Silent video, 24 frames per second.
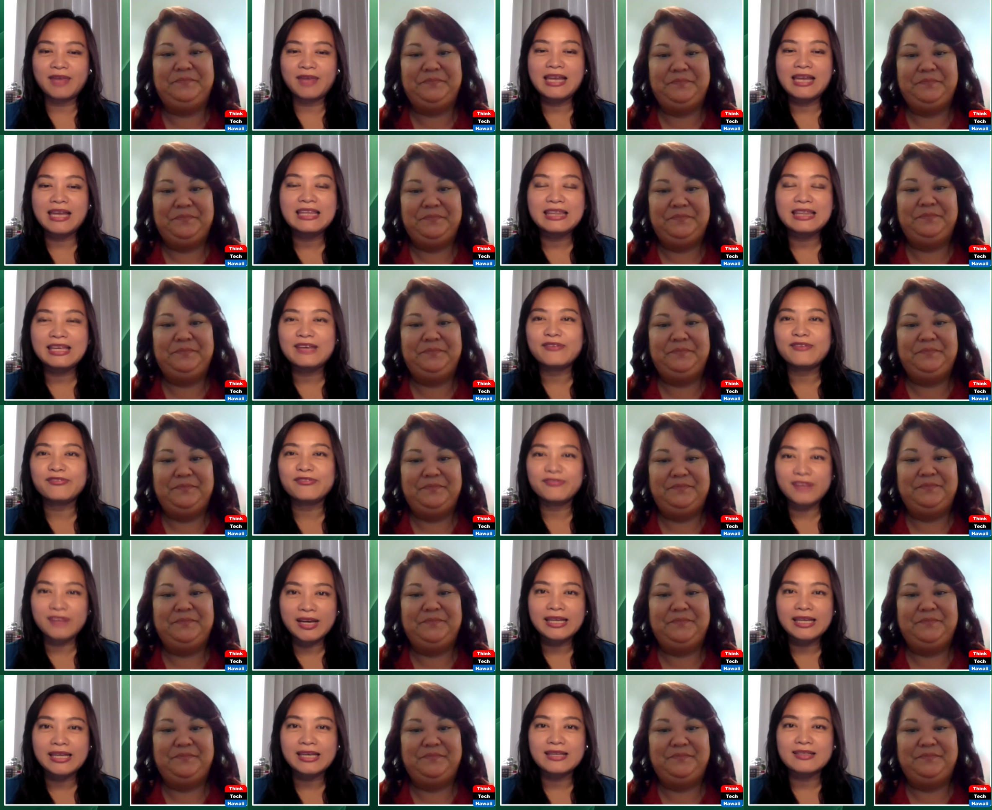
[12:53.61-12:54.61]
Speaker 1: anything
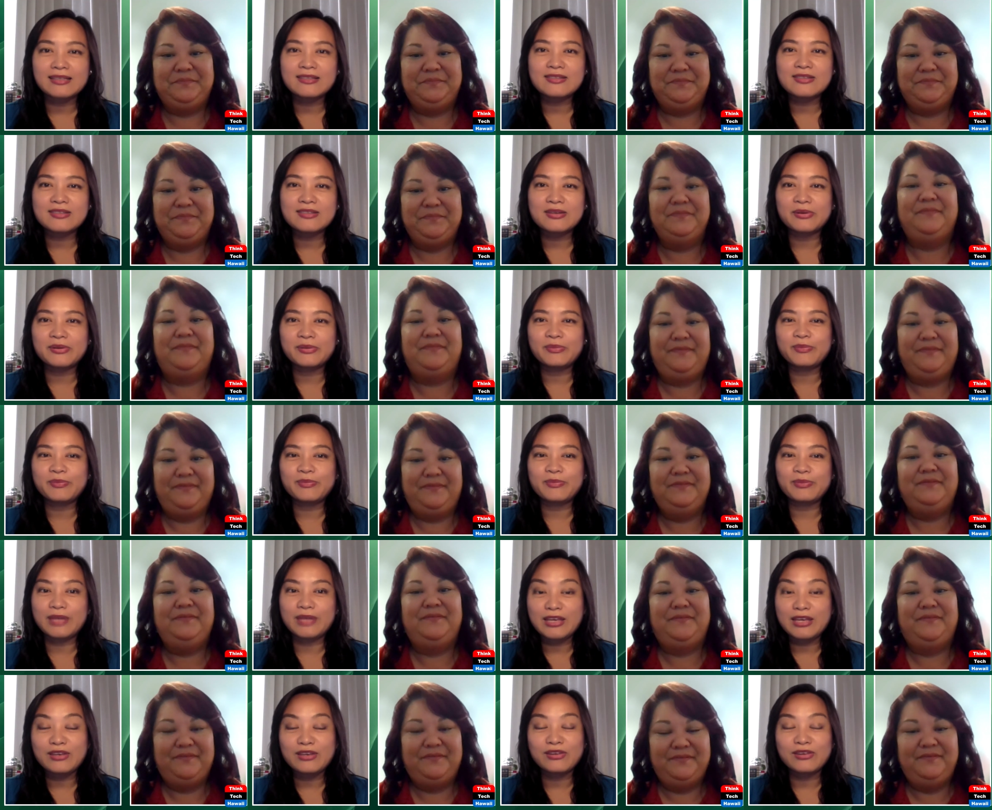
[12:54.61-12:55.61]
finance. So
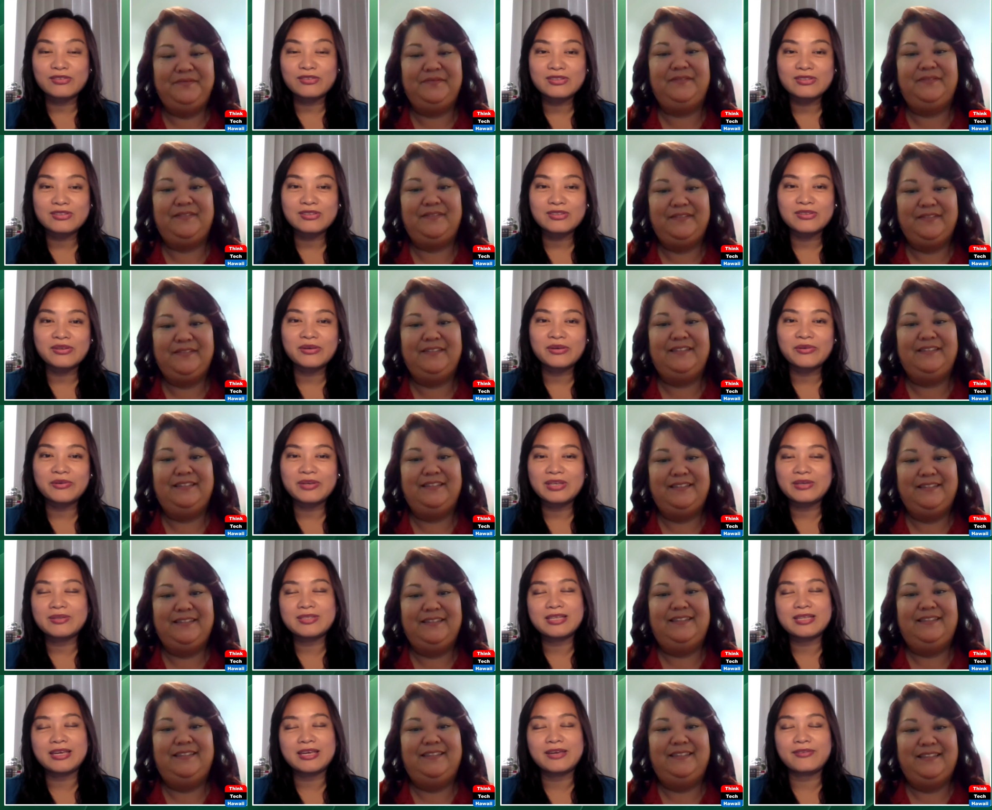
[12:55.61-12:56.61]
thank you to Hawaii
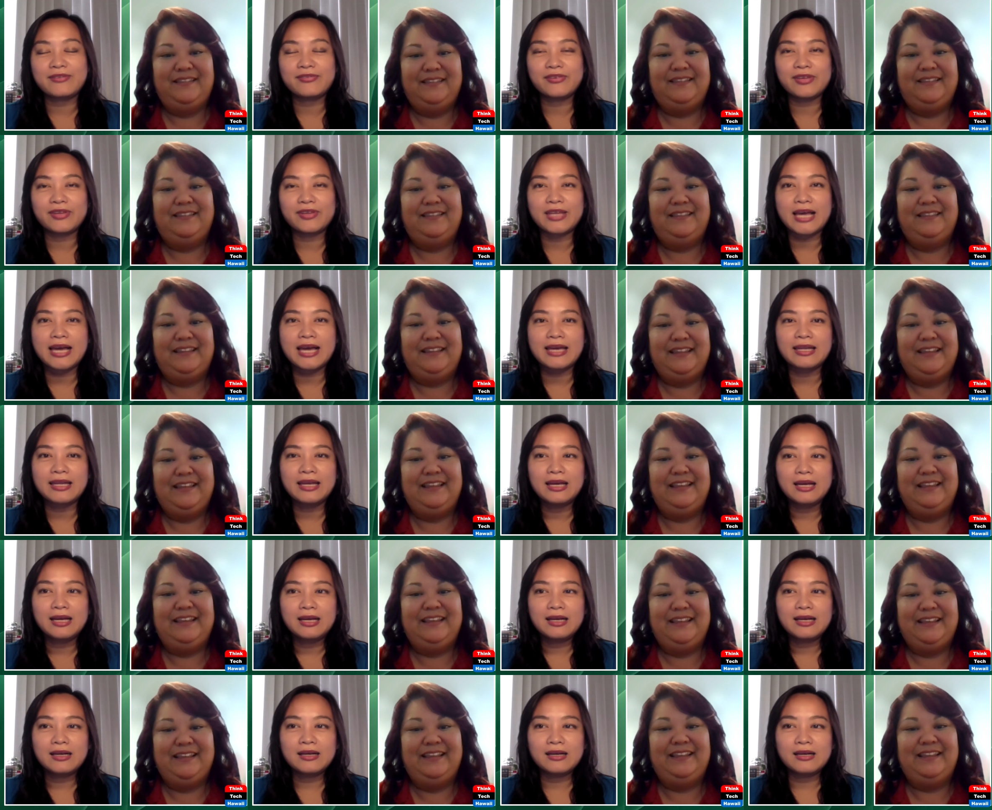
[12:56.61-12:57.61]
USA for that.
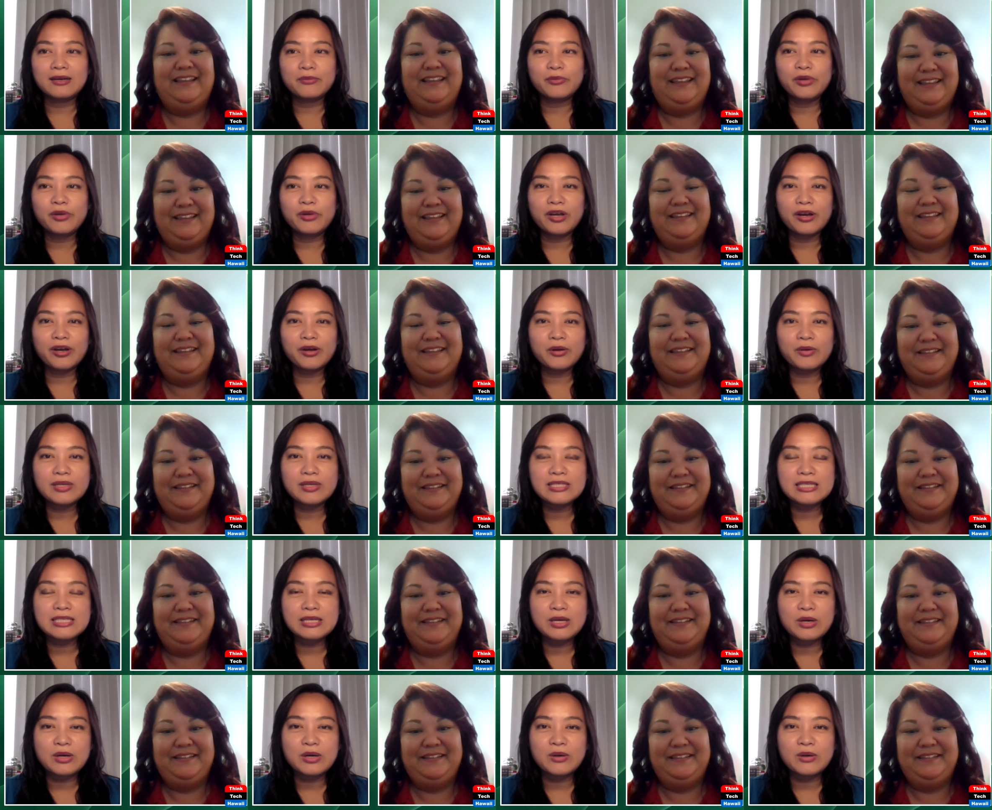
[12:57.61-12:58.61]
Um, we are going
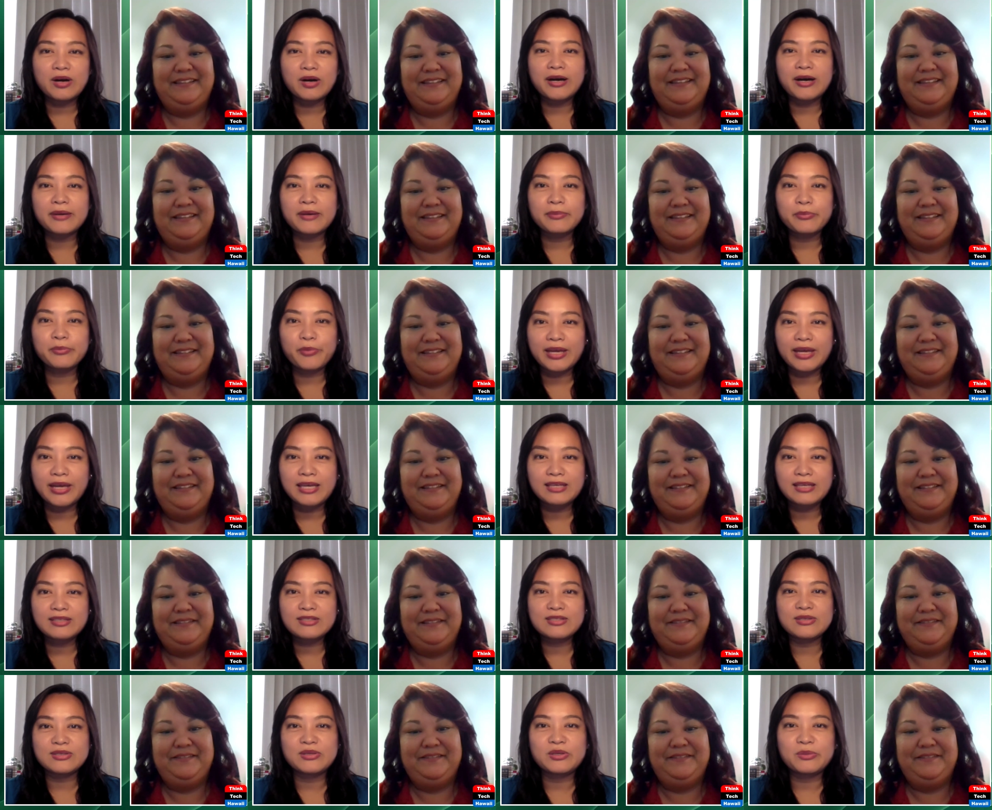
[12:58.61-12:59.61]
to go on break
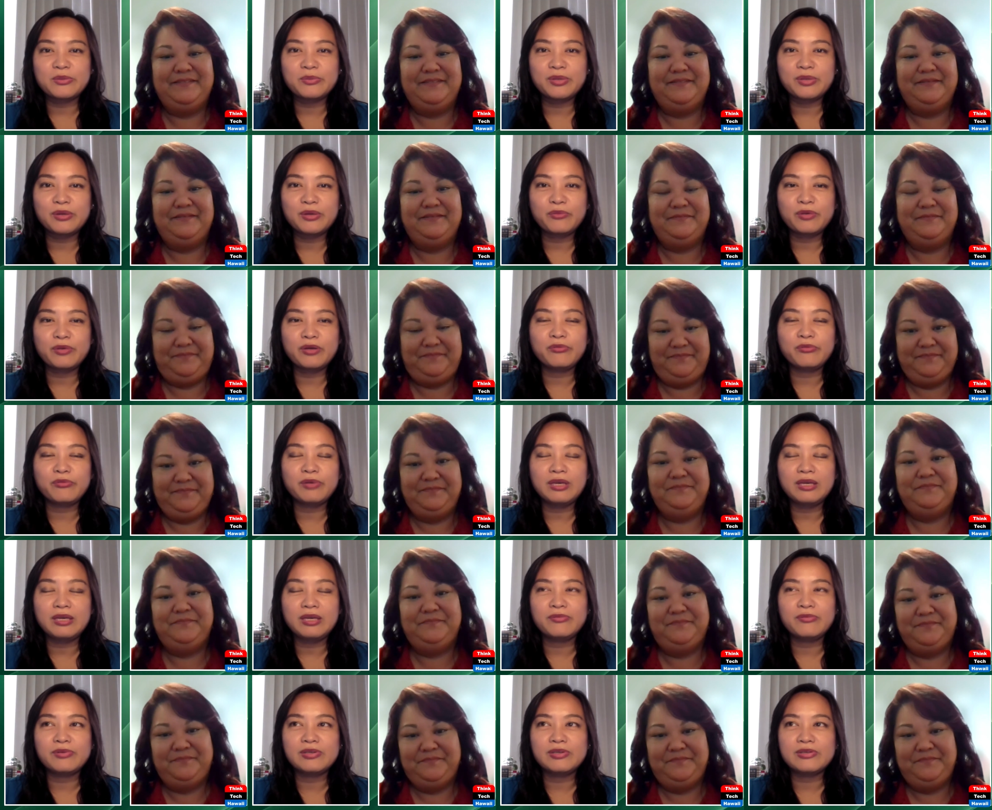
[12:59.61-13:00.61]
soon, but when
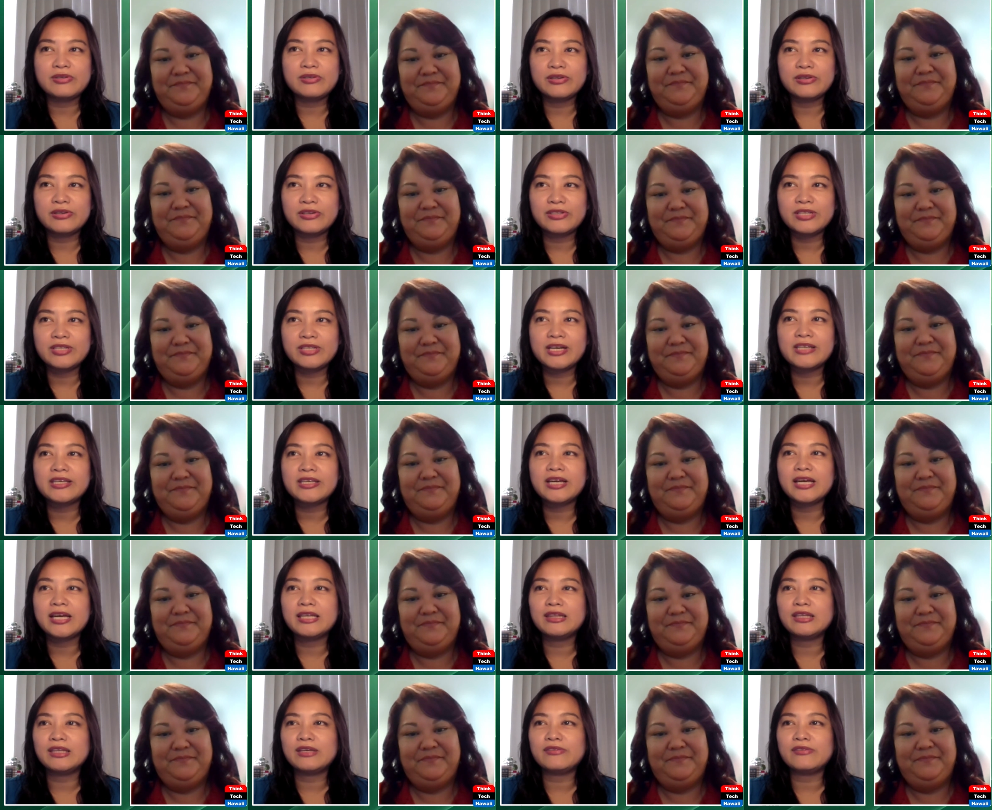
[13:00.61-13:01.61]
we return, Tanya,
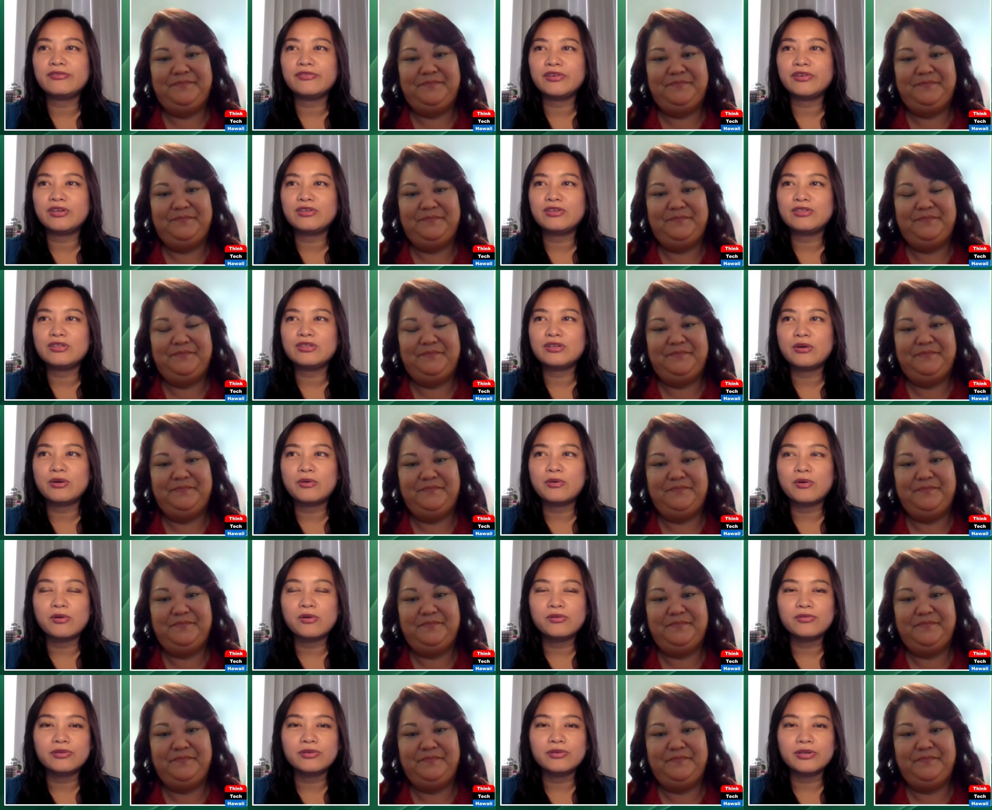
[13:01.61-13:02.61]
I'd love for you to go
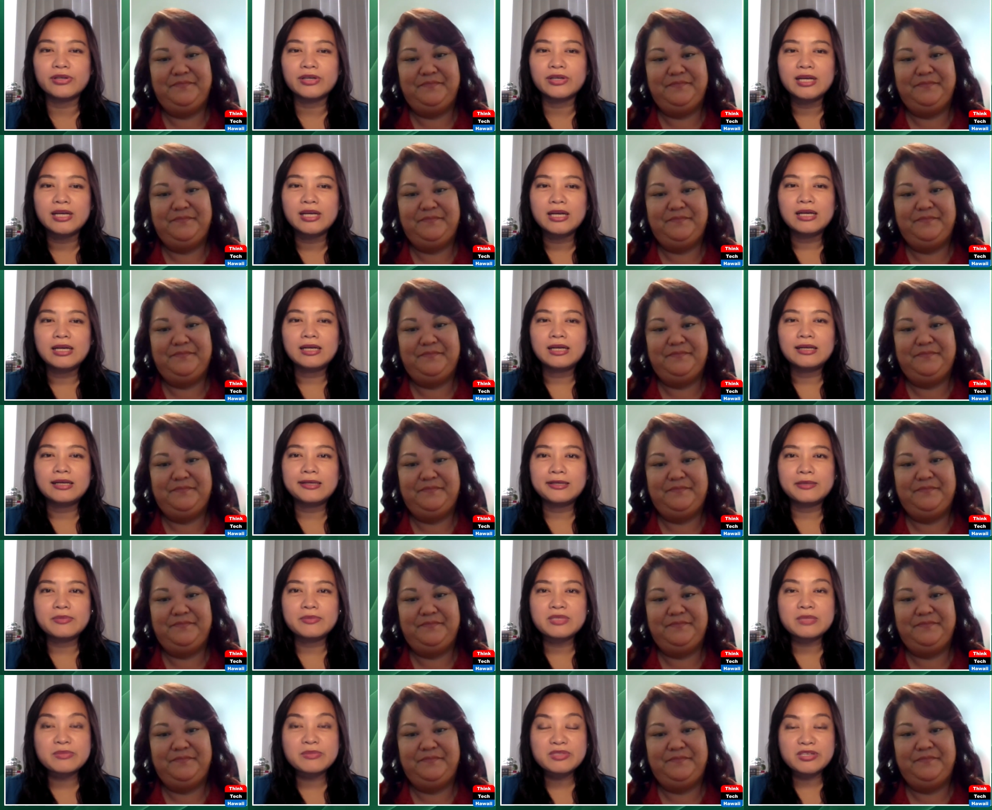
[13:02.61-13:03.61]
over
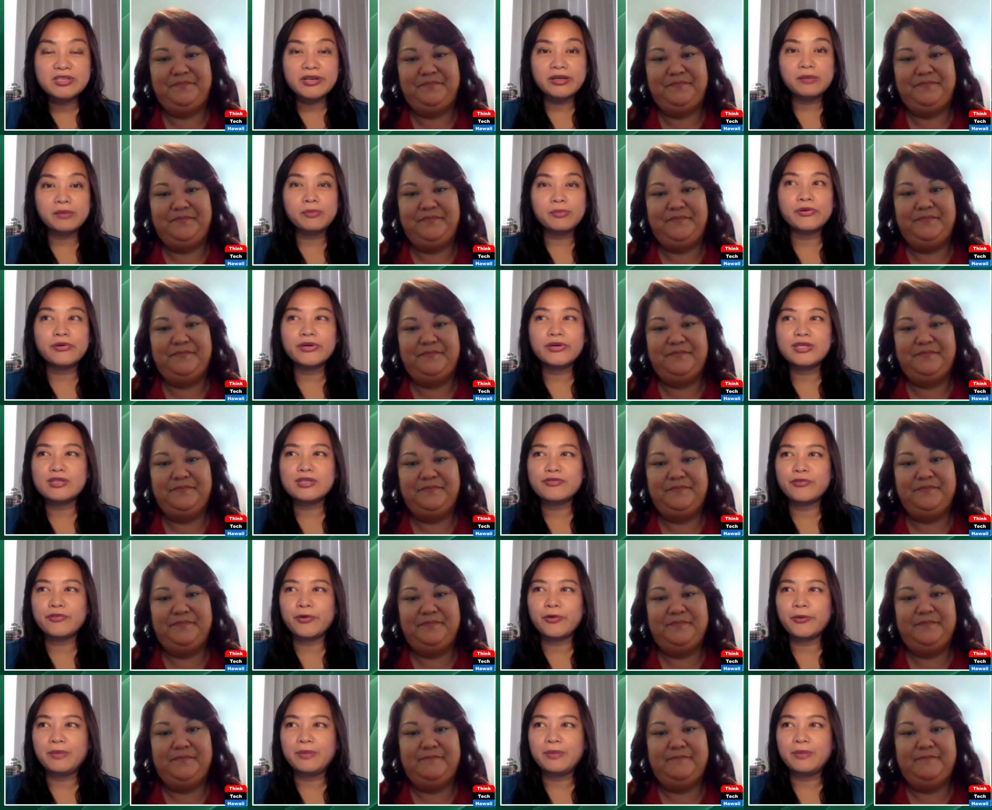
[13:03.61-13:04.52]
um, some starting points for